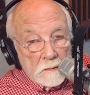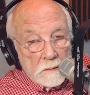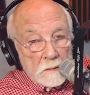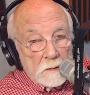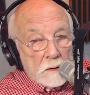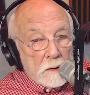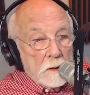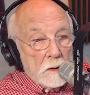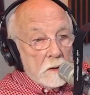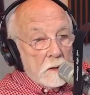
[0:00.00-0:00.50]

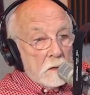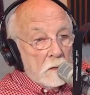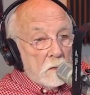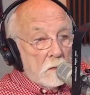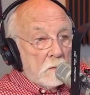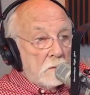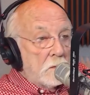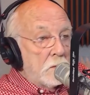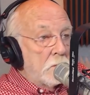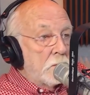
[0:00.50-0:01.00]
you know,
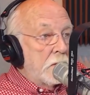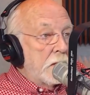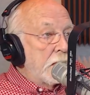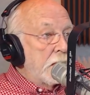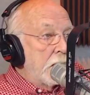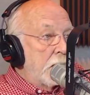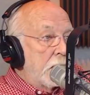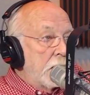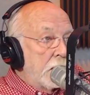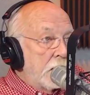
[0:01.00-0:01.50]
when
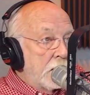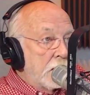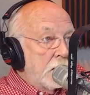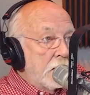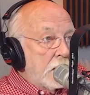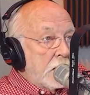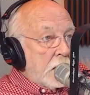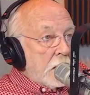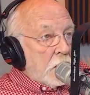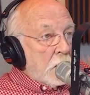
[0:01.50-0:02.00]
we
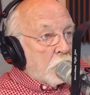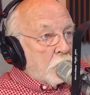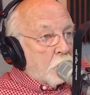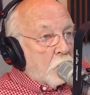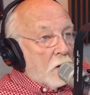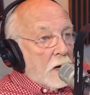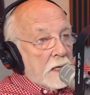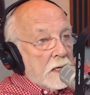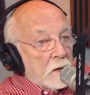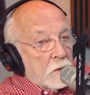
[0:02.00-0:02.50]
try